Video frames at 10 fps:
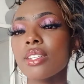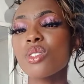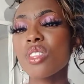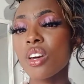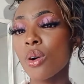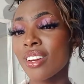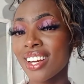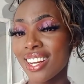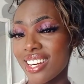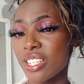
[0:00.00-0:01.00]
So the whole
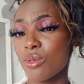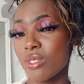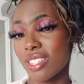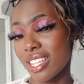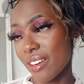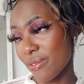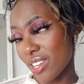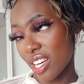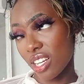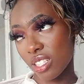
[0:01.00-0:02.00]
class was
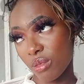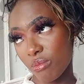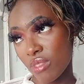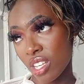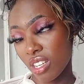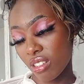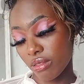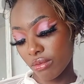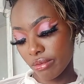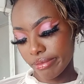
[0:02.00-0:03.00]
laughing at me.
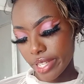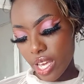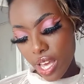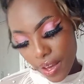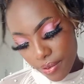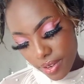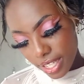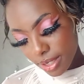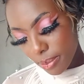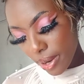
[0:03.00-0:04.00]

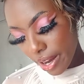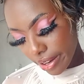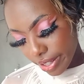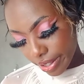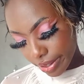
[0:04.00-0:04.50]
Felt bad.